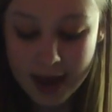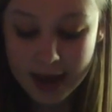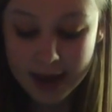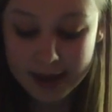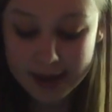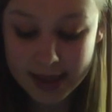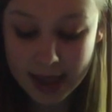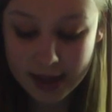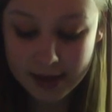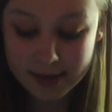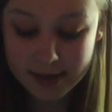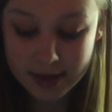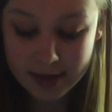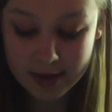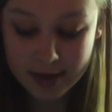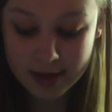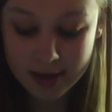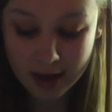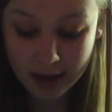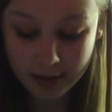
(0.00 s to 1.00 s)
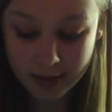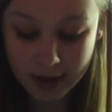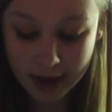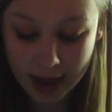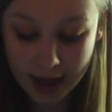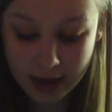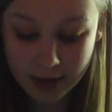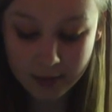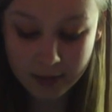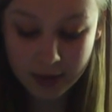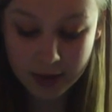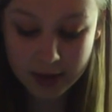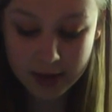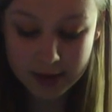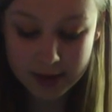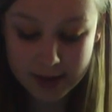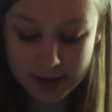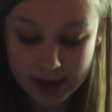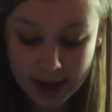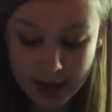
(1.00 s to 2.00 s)
He tells her that nothing anyone
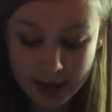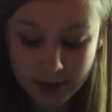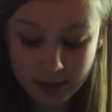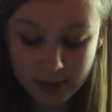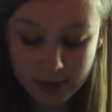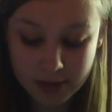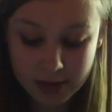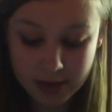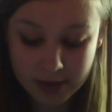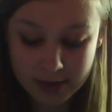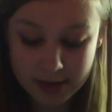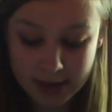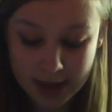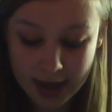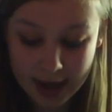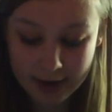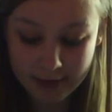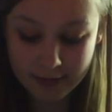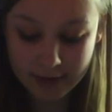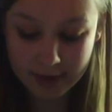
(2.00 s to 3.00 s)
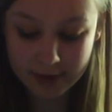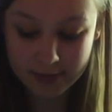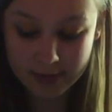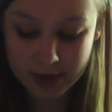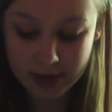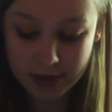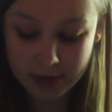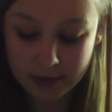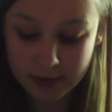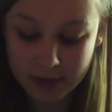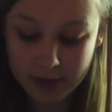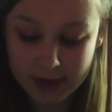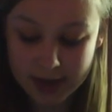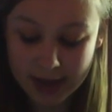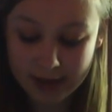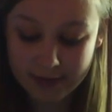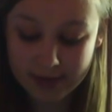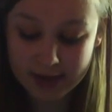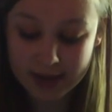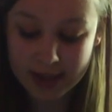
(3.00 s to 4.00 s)
could say or do to have him do what
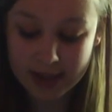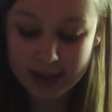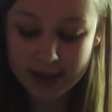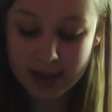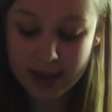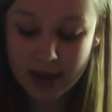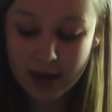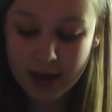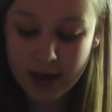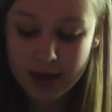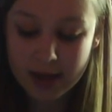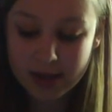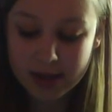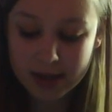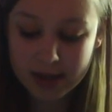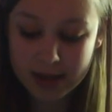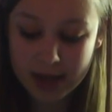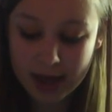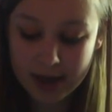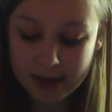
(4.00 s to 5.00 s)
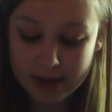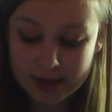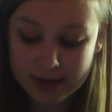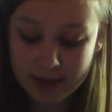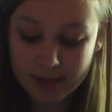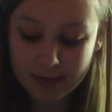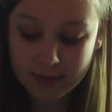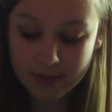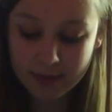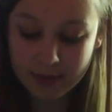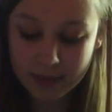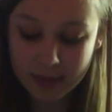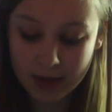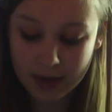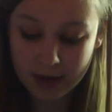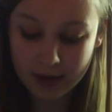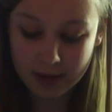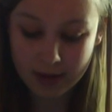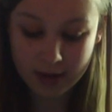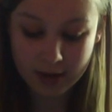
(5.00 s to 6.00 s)
David did. She tells him
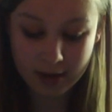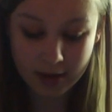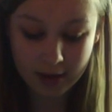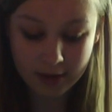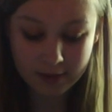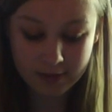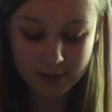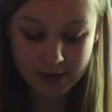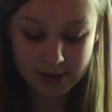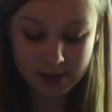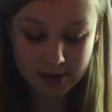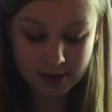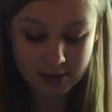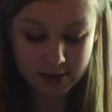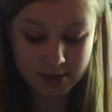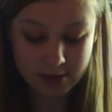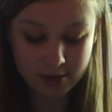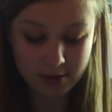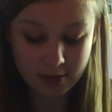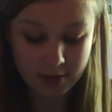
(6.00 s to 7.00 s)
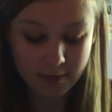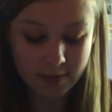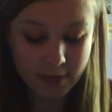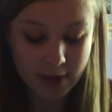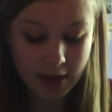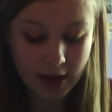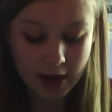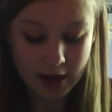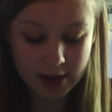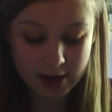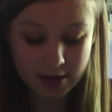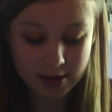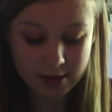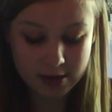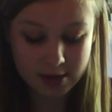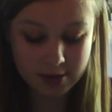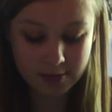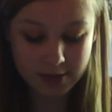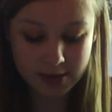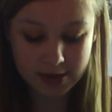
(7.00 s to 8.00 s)
that life is too short and
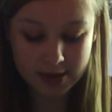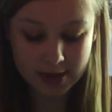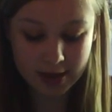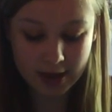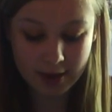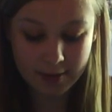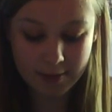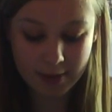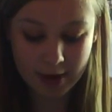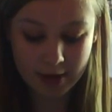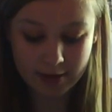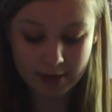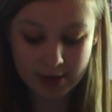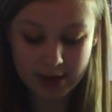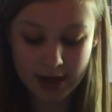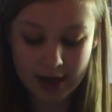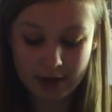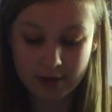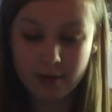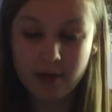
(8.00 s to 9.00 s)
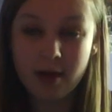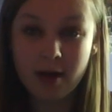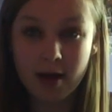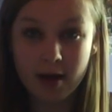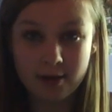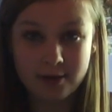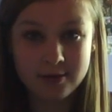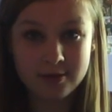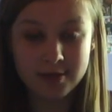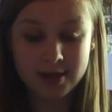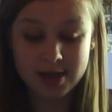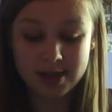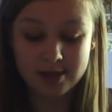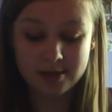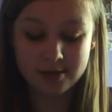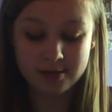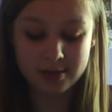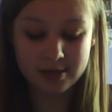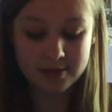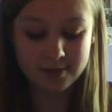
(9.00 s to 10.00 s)
she wants to get married now, after
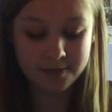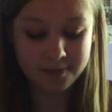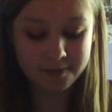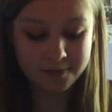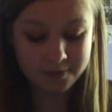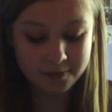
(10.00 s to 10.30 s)
regionals.